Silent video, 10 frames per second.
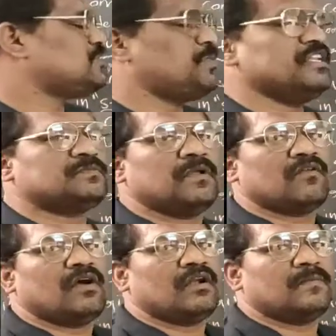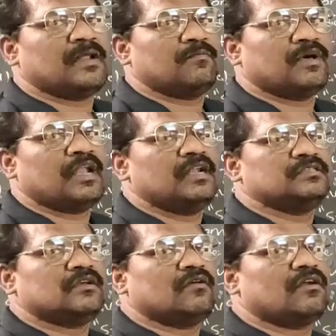First principal quantum number. N
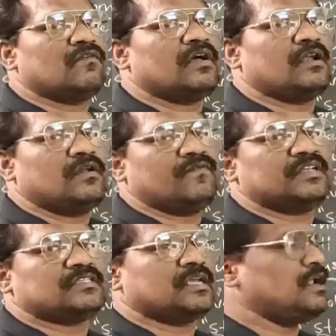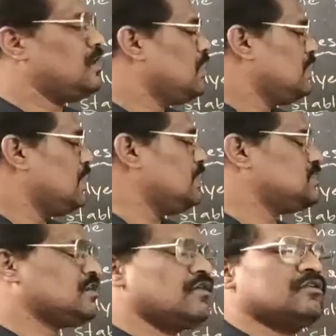is equal to 1. First shell. N
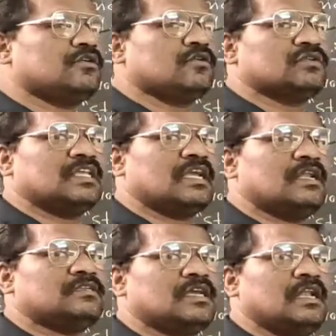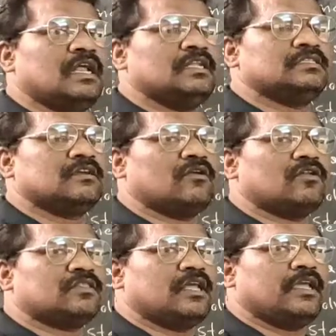is equal to 2. Second shell. N is
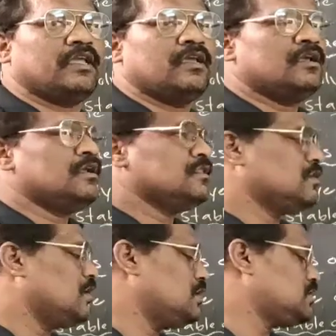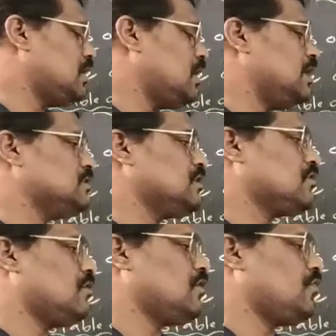equal to 3. Third shell. N is
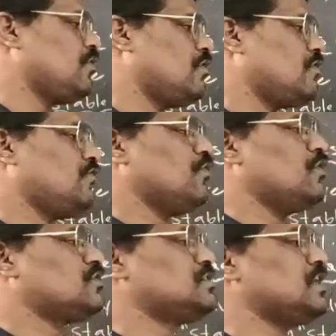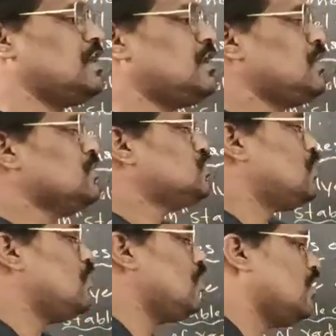equal to 4. Fourth shell.
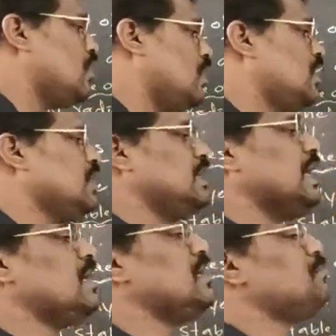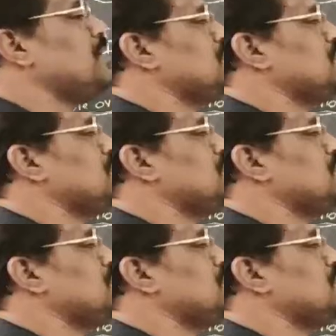So on. N